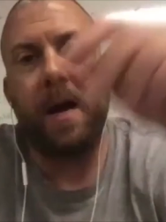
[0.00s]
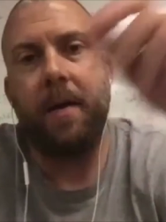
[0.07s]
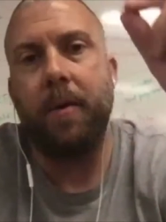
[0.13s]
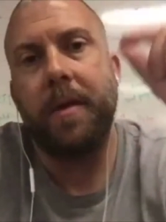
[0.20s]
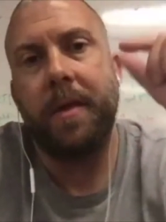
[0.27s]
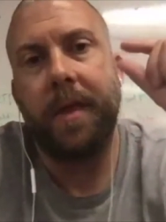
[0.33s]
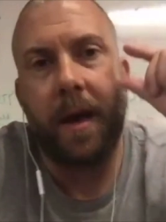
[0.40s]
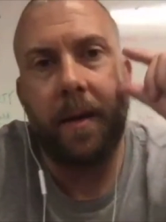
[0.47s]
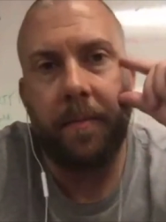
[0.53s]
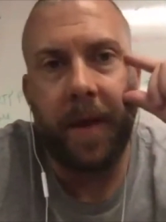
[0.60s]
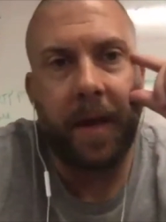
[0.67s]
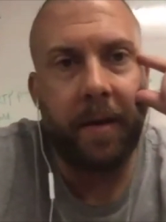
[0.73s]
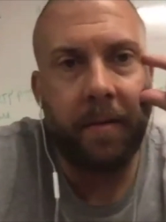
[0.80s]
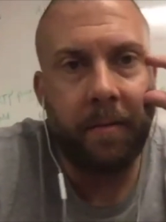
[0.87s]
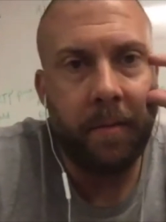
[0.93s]
with them
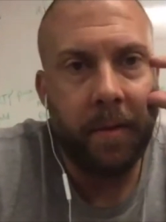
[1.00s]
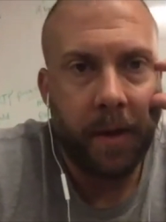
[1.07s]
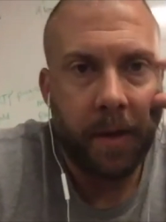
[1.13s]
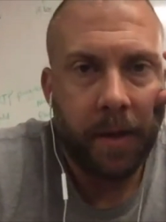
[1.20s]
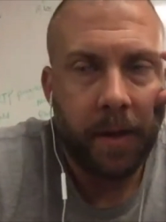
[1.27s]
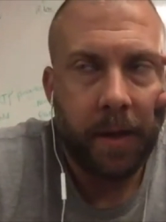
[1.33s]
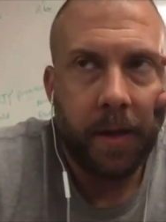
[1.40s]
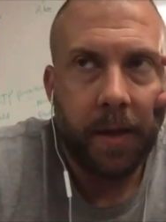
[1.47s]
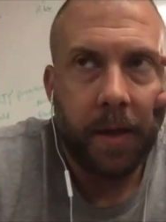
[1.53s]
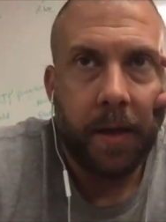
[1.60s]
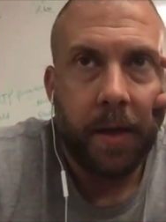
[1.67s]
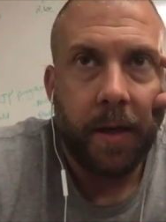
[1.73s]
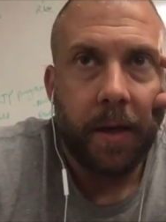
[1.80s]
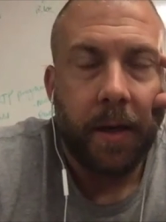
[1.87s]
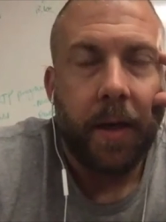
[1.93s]
then?
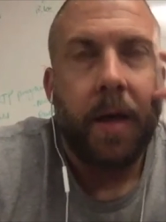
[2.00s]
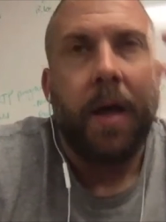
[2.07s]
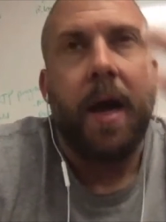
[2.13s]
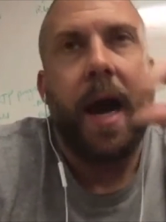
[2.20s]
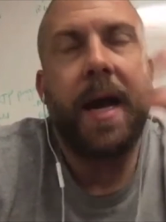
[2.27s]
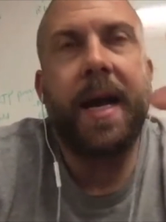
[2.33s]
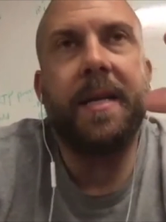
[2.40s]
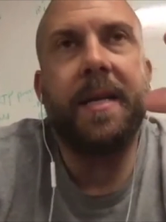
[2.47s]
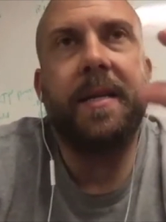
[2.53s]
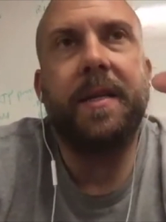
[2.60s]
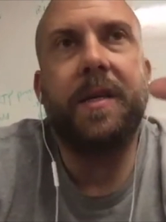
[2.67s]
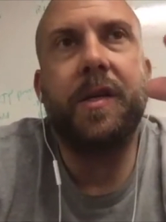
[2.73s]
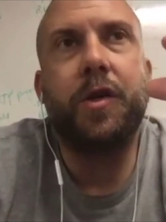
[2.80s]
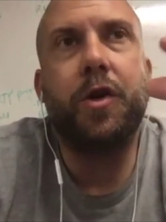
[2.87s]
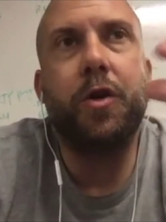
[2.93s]
I guess
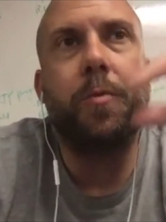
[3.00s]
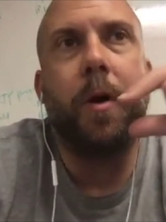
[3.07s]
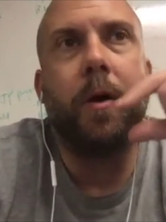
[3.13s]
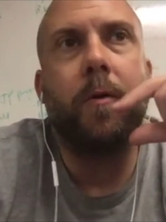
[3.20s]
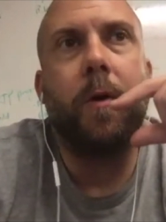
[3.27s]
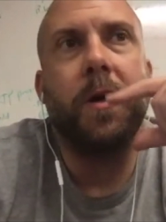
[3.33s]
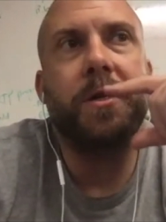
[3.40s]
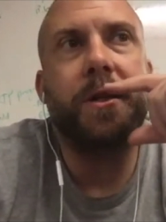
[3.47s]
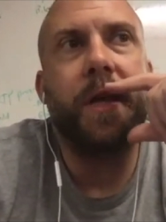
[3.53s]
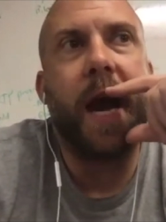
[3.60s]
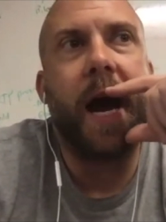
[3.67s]
this is a two-part question then.